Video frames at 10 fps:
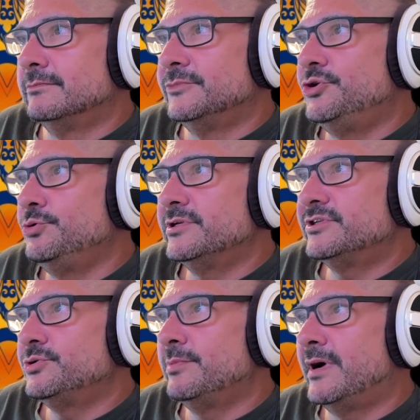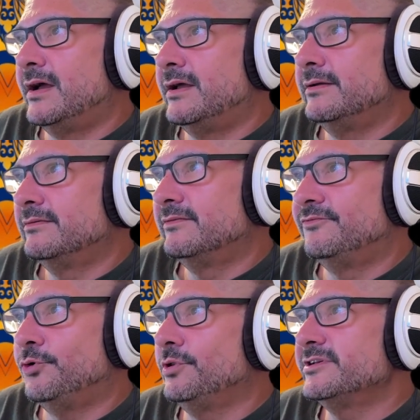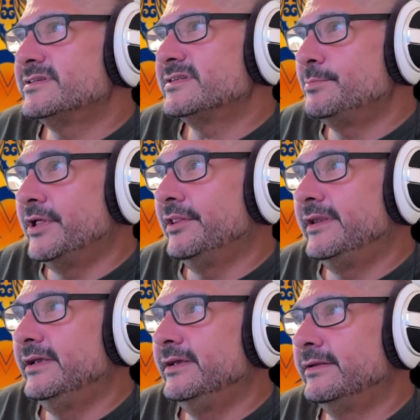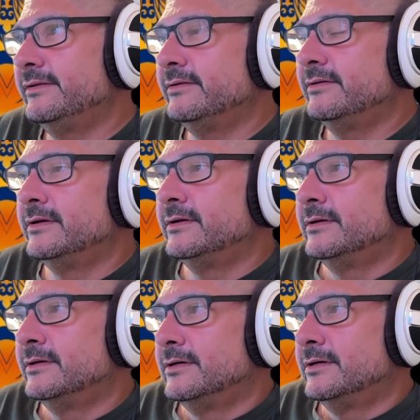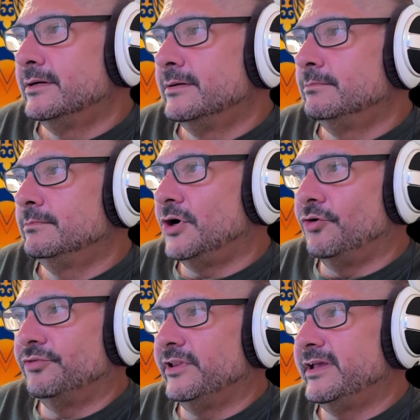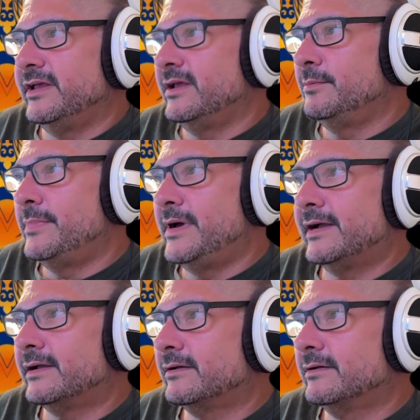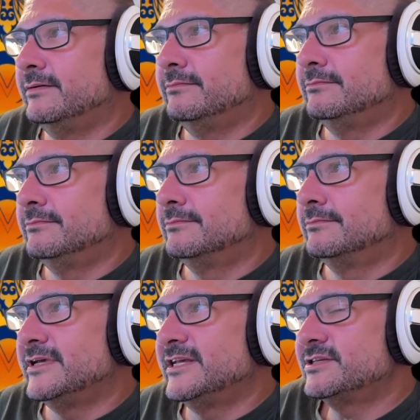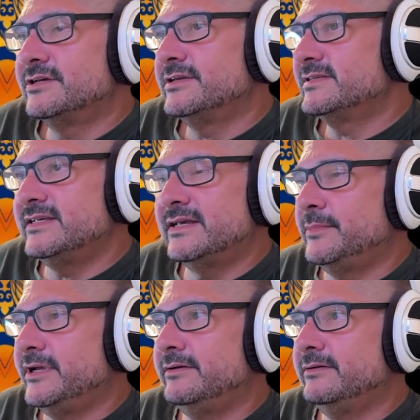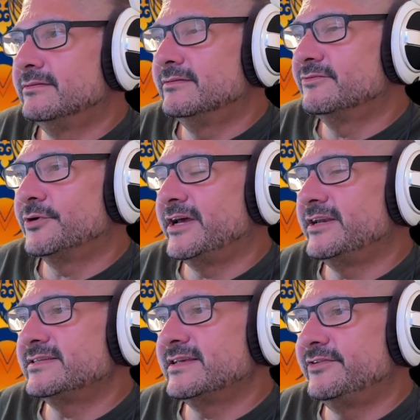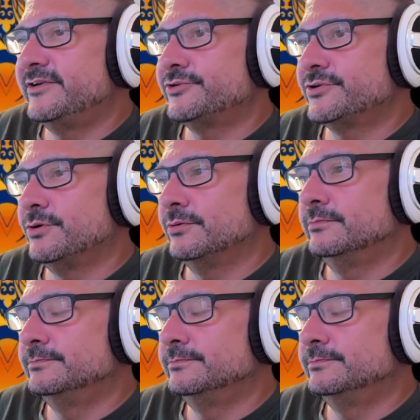do it to my fullest ability and hopefully get him back as good as he can be for 97 years old